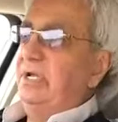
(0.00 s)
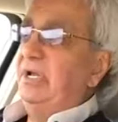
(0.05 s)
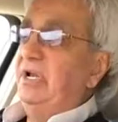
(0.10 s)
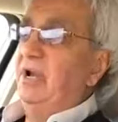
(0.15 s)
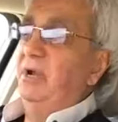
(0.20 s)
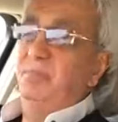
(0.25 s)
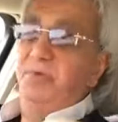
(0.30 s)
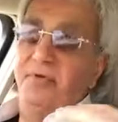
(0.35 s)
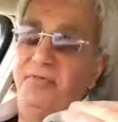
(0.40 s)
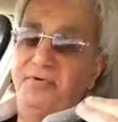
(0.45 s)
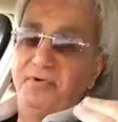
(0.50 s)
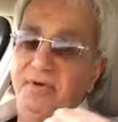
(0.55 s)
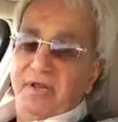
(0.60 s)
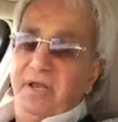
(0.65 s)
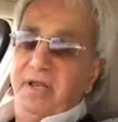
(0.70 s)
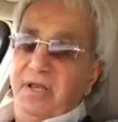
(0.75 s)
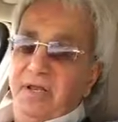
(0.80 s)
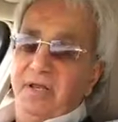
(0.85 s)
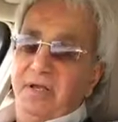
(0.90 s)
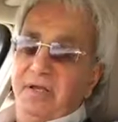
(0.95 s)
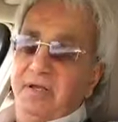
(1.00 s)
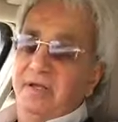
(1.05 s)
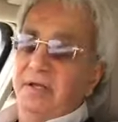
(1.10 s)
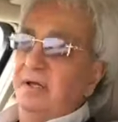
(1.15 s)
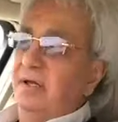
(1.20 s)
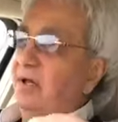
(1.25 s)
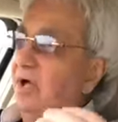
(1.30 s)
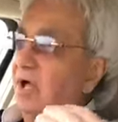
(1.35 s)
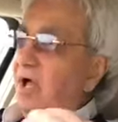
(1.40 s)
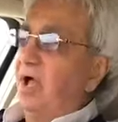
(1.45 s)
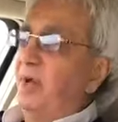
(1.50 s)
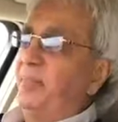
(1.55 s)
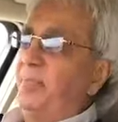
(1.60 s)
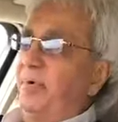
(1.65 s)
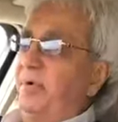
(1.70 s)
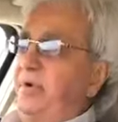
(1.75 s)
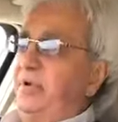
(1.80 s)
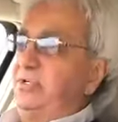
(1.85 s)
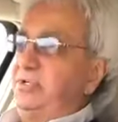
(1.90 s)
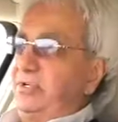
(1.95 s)
Number three,
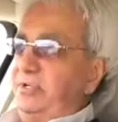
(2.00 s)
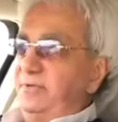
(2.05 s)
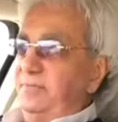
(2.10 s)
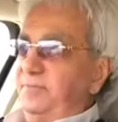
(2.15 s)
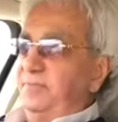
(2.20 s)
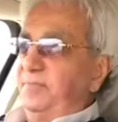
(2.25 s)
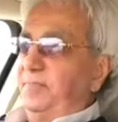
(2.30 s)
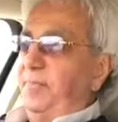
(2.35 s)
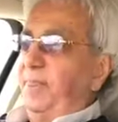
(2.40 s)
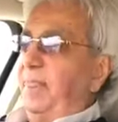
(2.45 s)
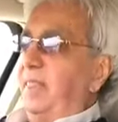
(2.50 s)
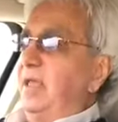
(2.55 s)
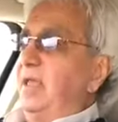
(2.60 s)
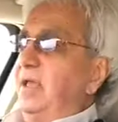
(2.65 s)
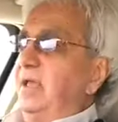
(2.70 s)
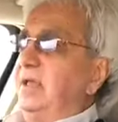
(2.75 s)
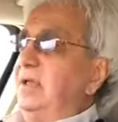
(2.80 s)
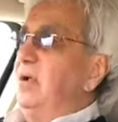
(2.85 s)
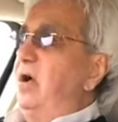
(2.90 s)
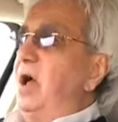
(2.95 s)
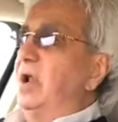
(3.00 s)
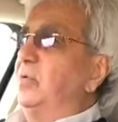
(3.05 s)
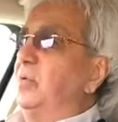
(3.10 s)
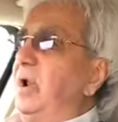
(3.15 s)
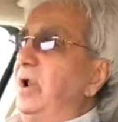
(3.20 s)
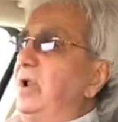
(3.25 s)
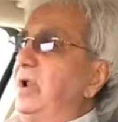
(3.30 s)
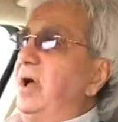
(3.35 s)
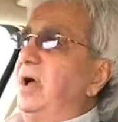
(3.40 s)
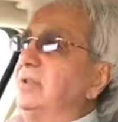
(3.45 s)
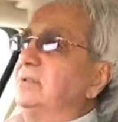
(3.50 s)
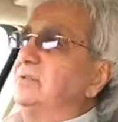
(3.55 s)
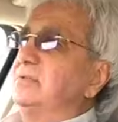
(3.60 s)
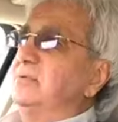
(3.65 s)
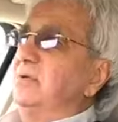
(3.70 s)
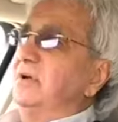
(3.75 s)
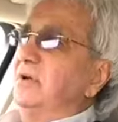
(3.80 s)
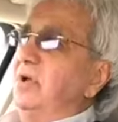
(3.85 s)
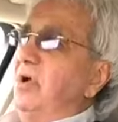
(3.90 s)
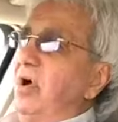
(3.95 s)
operation. God will not
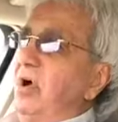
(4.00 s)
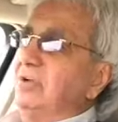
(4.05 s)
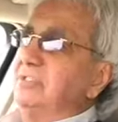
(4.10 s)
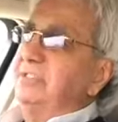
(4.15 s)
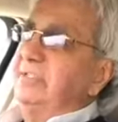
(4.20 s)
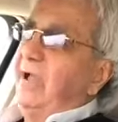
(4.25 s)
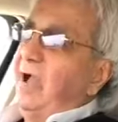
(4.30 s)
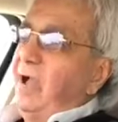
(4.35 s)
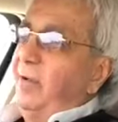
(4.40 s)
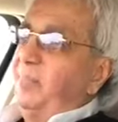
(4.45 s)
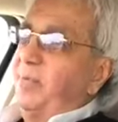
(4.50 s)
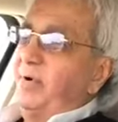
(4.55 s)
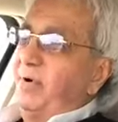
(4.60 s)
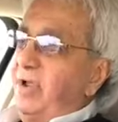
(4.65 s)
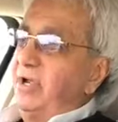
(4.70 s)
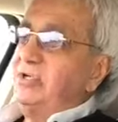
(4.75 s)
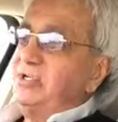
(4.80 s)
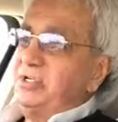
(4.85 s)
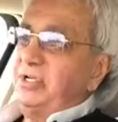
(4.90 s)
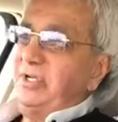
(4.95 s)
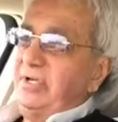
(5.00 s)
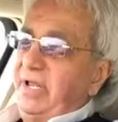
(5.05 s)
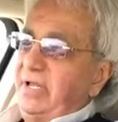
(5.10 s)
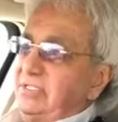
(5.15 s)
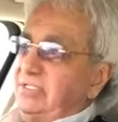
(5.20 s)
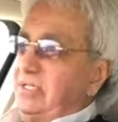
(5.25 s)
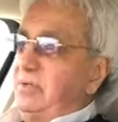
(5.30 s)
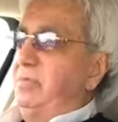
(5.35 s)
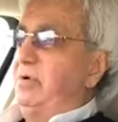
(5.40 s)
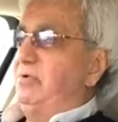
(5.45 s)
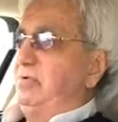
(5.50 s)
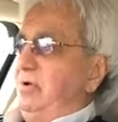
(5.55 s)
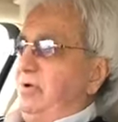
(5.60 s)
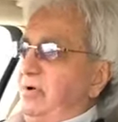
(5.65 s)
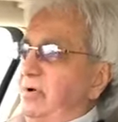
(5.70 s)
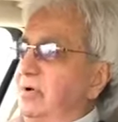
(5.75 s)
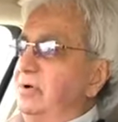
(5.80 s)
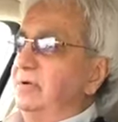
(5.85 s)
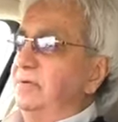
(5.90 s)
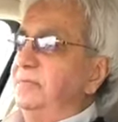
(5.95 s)
cause the operation, that's the
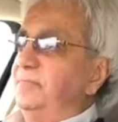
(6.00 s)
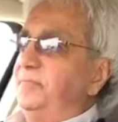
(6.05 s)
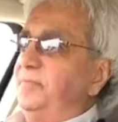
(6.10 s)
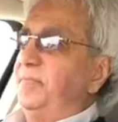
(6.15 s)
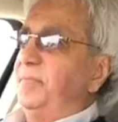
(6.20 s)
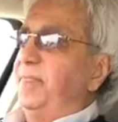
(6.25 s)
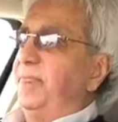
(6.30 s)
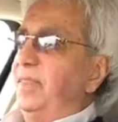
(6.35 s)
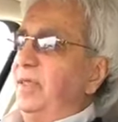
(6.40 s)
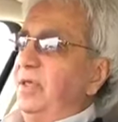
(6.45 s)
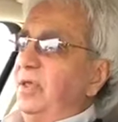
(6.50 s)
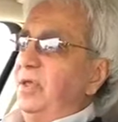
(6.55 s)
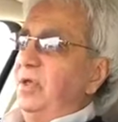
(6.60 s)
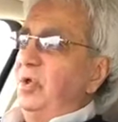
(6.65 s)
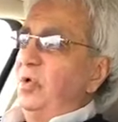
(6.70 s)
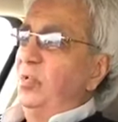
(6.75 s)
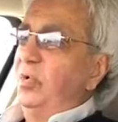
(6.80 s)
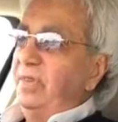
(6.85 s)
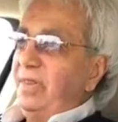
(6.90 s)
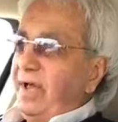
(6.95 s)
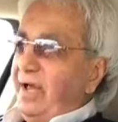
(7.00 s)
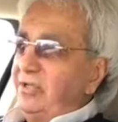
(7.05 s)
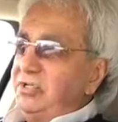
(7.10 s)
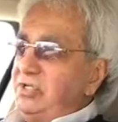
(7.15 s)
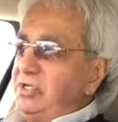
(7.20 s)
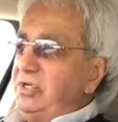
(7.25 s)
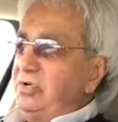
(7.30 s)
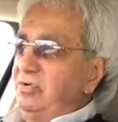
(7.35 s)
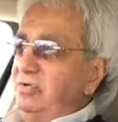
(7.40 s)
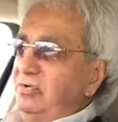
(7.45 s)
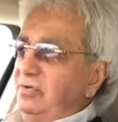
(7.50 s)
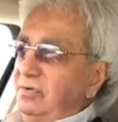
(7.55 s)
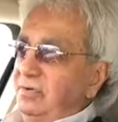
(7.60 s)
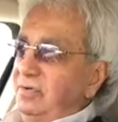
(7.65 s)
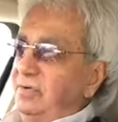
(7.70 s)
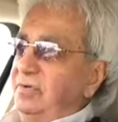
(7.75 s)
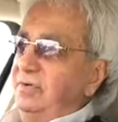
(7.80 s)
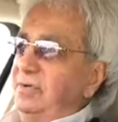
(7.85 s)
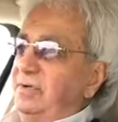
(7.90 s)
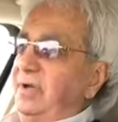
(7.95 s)
miracle, without you
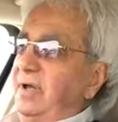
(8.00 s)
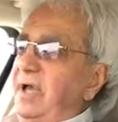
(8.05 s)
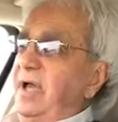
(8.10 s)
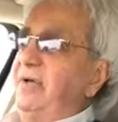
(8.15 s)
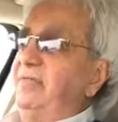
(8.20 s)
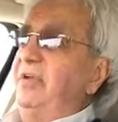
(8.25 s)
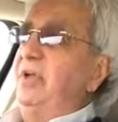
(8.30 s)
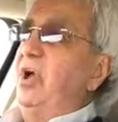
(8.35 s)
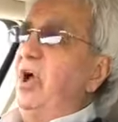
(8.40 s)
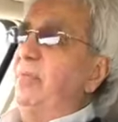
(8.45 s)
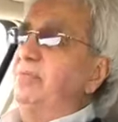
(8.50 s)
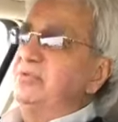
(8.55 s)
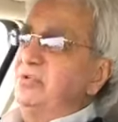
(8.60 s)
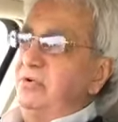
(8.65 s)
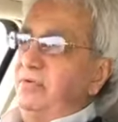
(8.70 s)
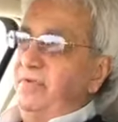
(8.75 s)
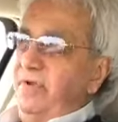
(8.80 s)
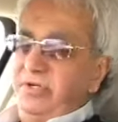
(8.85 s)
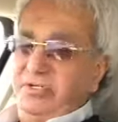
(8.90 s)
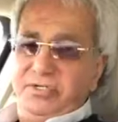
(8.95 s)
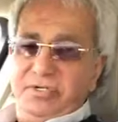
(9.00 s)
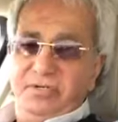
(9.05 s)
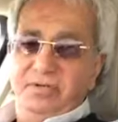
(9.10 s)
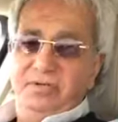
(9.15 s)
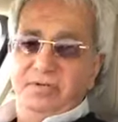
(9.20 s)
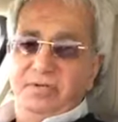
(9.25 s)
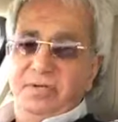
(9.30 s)
having observation.